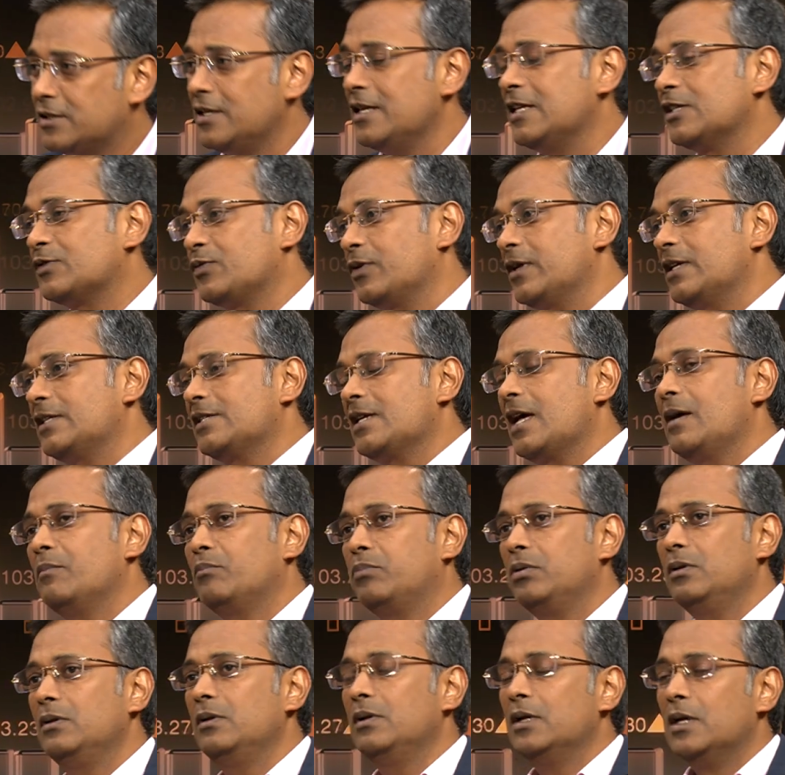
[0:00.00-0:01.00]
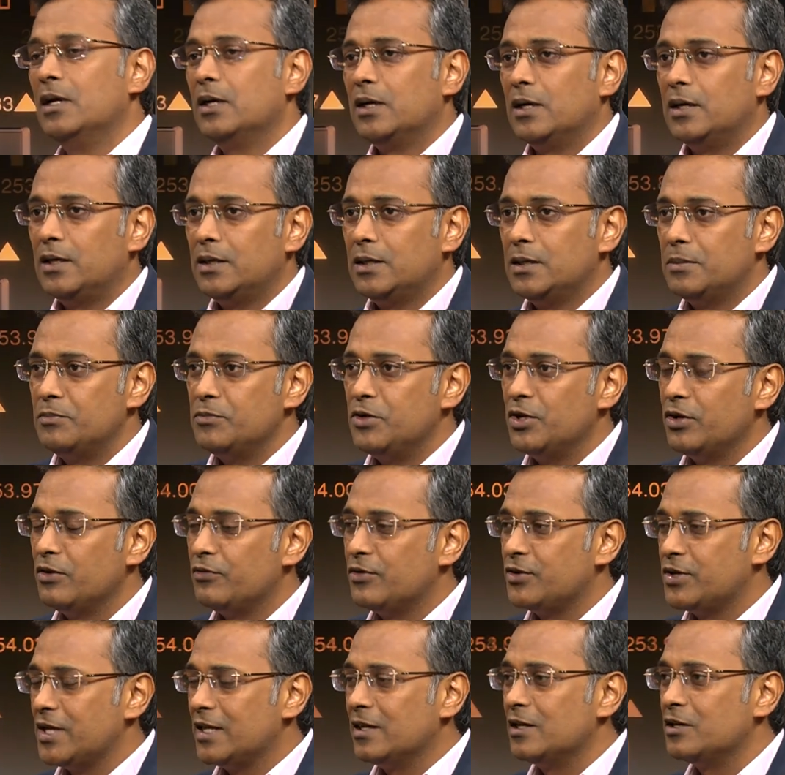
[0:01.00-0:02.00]
things. For example, you know, if
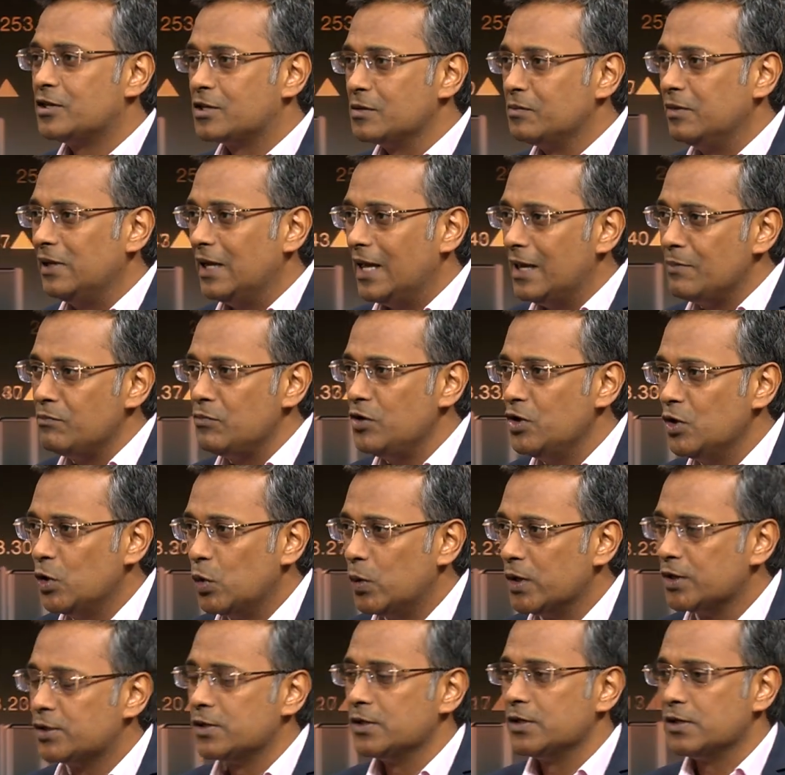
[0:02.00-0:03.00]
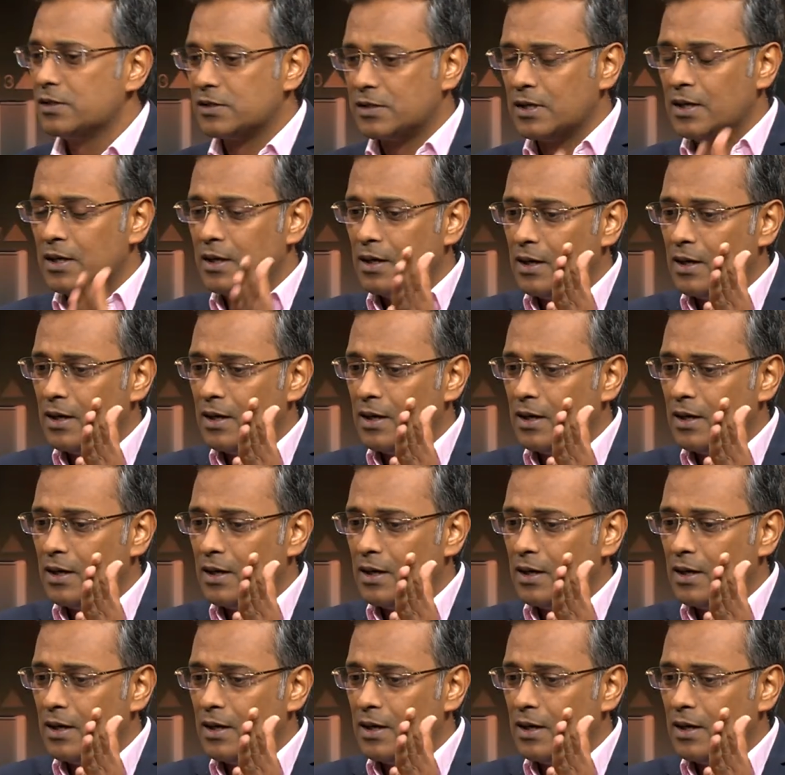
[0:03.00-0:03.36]
you take the triple MU, which is